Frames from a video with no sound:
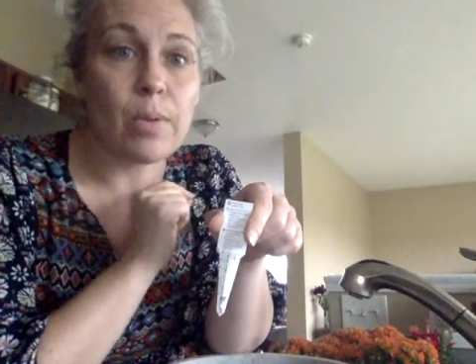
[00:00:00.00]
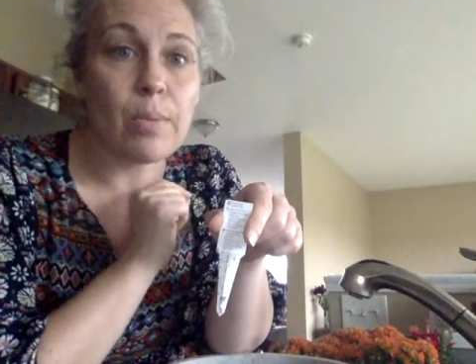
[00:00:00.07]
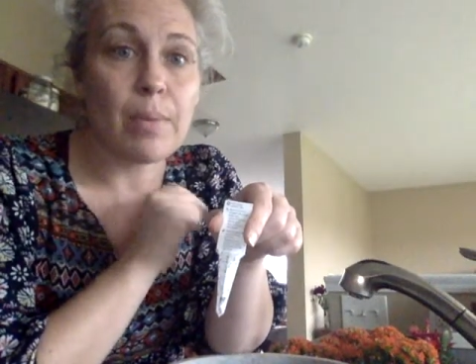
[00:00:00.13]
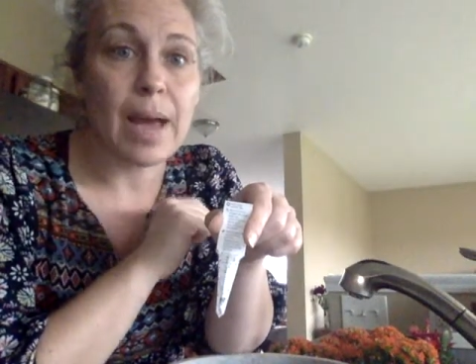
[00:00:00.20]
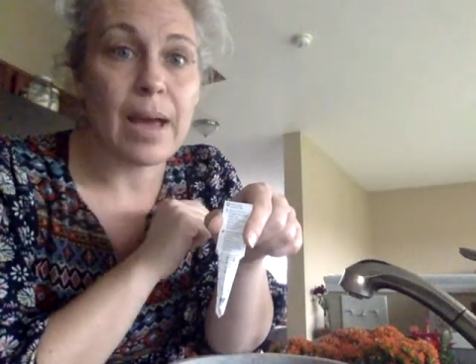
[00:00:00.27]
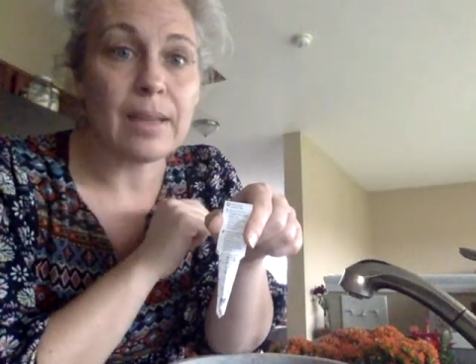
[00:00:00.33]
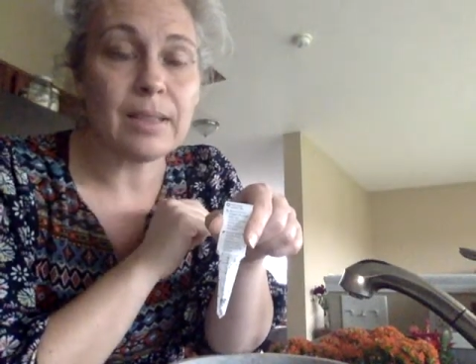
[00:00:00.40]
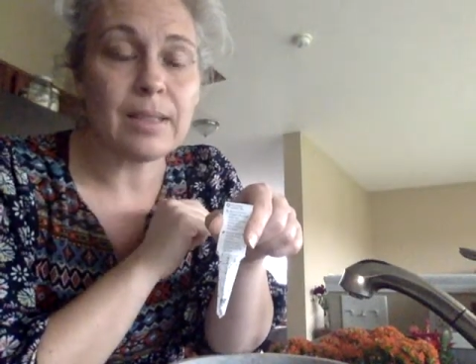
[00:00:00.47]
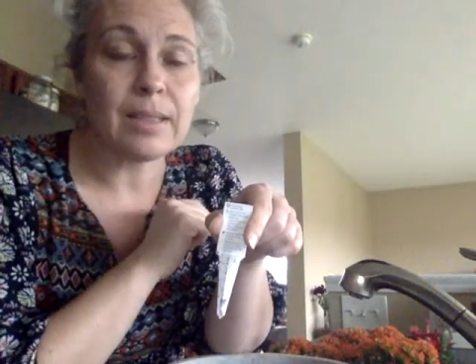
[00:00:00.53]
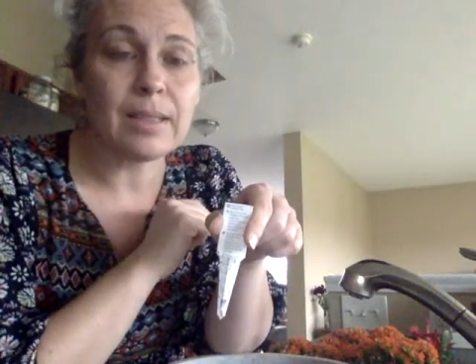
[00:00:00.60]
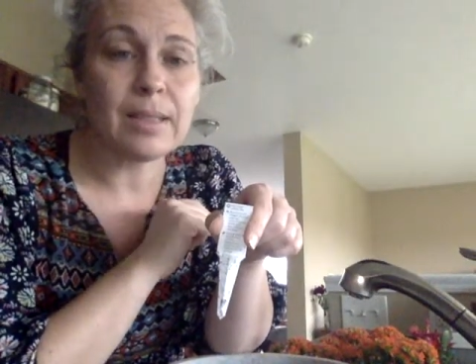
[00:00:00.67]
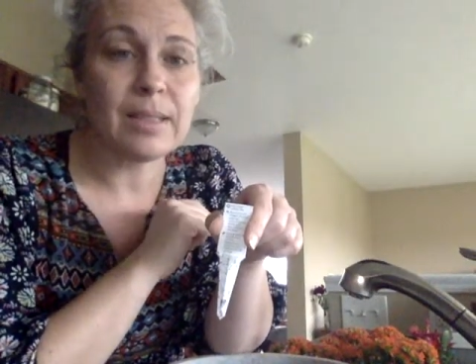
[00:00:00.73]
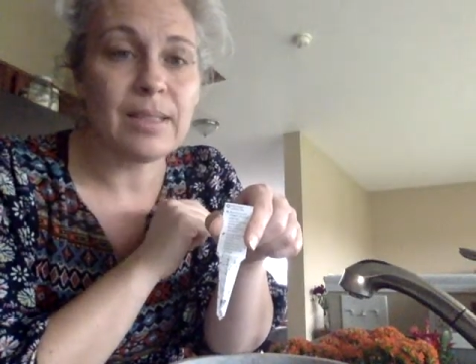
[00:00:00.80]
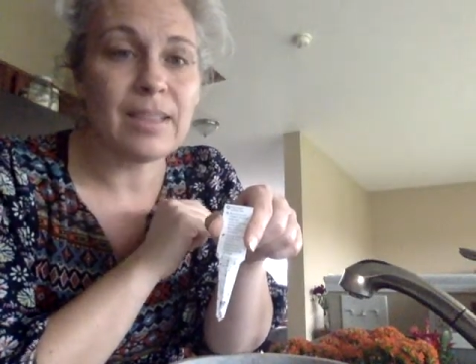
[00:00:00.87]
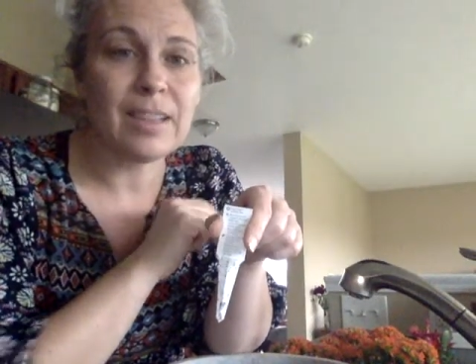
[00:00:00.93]
best,
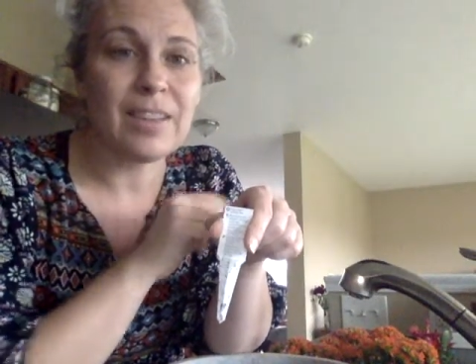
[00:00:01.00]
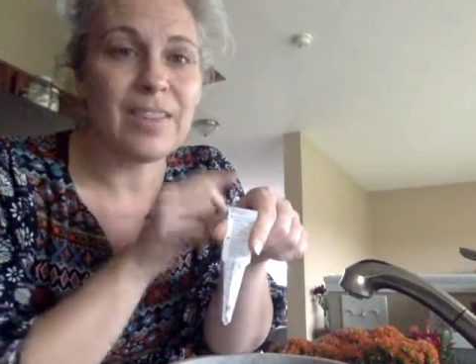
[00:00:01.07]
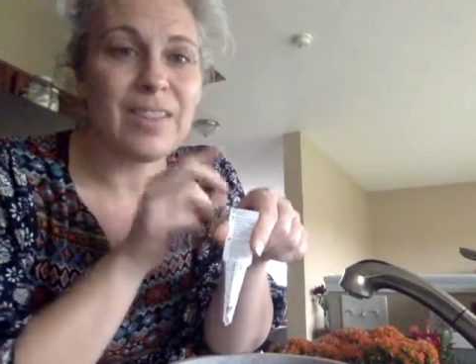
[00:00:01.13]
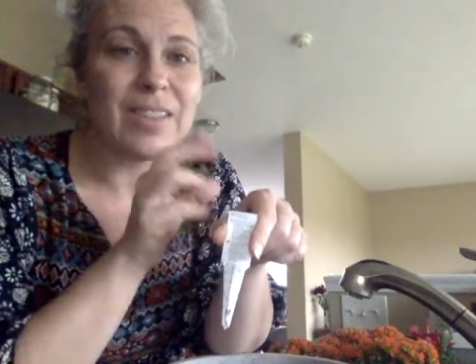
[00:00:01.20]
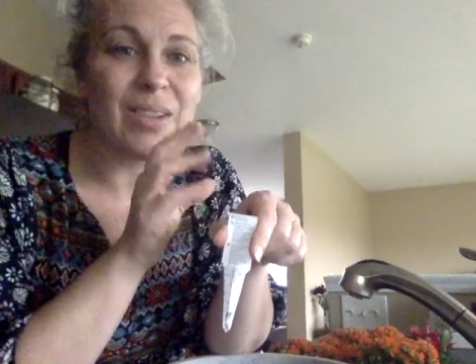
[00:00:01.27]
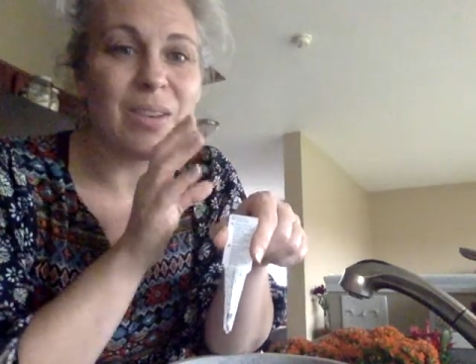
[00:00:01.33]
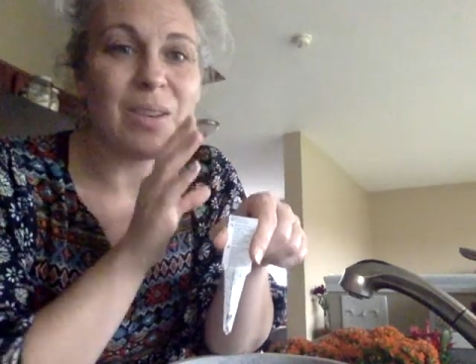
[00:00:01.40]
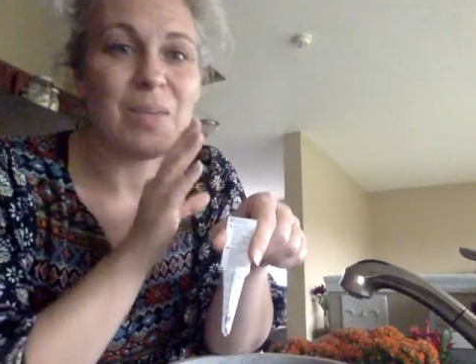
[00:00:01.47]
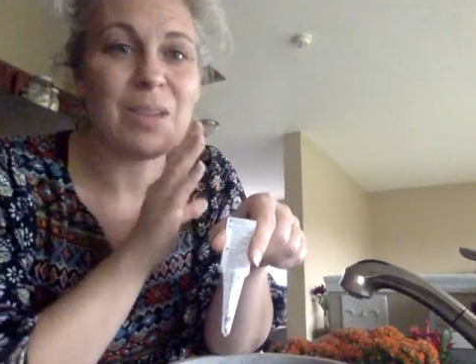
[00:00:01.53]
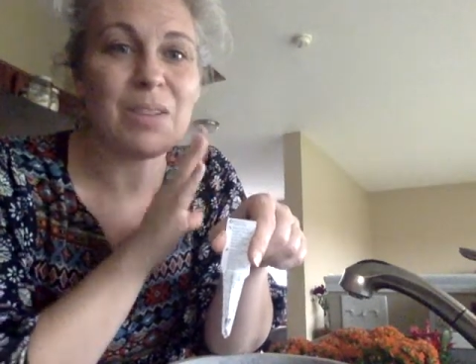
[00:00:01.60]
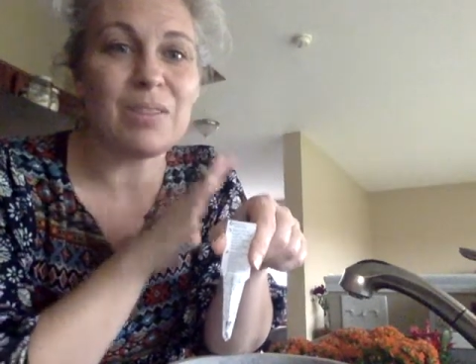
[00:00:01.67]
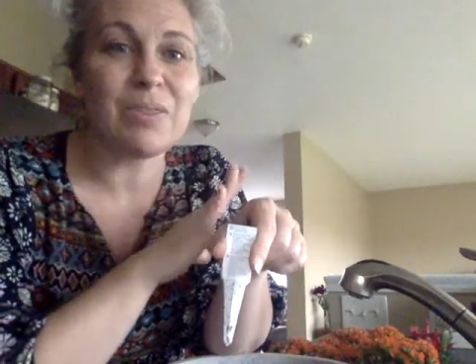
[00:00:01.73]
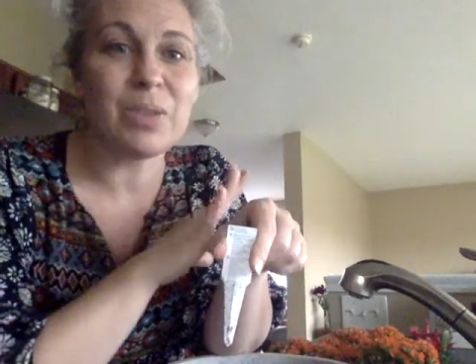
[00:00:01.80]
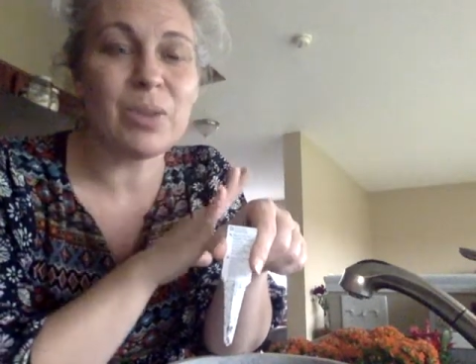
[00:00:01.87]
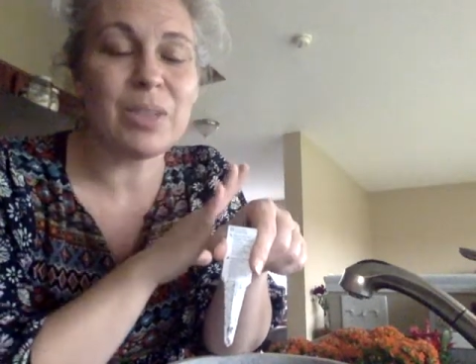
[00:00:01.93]
if it's going to be in
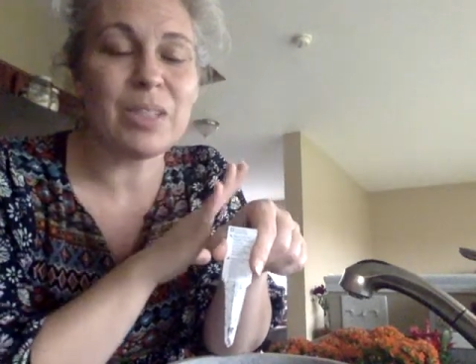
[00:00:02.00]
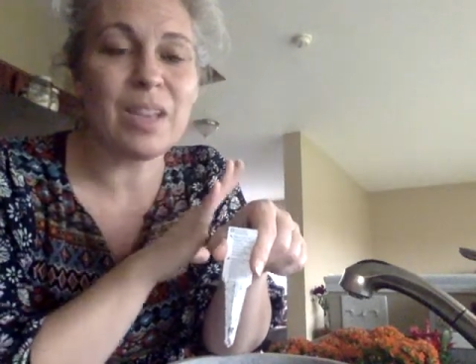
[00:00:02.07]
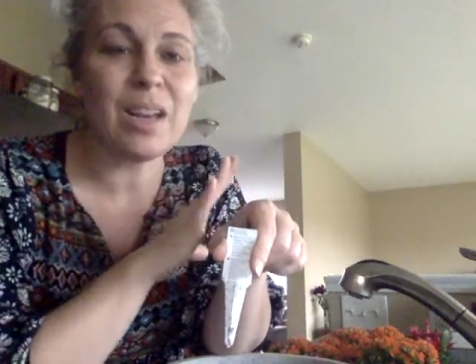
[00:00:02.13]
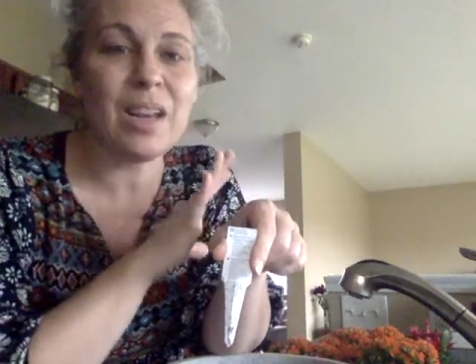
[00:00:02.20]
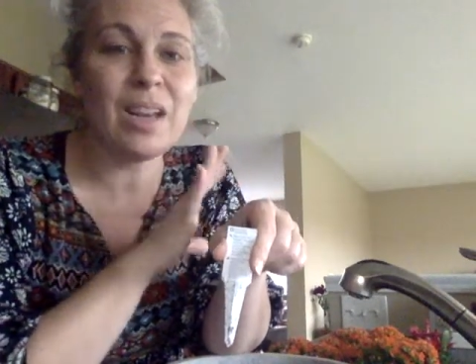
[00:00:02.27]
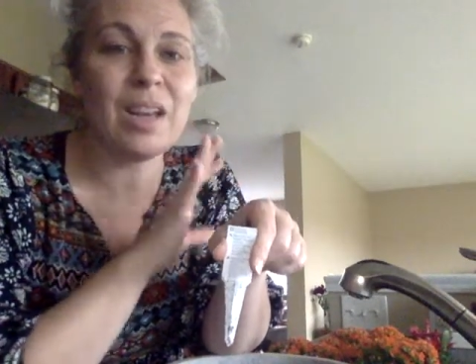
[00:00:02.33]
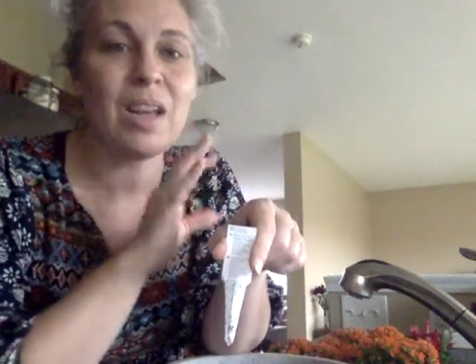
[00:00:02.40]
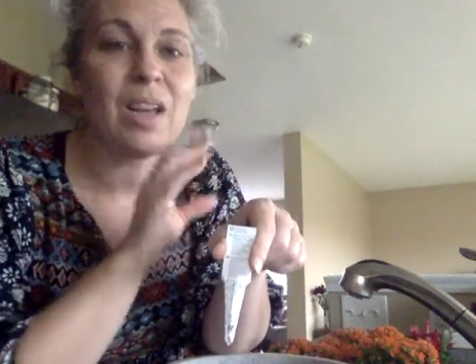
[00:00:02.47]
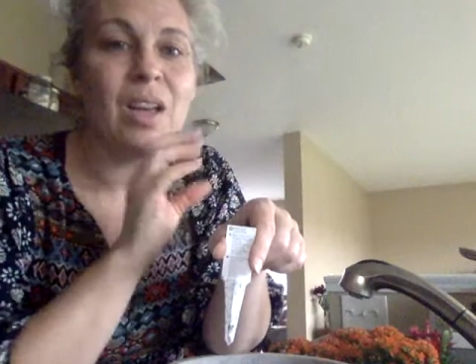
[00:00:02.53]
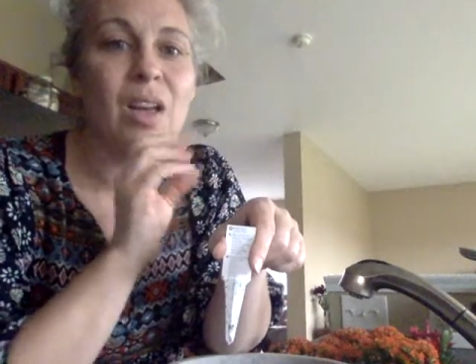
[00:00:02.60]
full sun,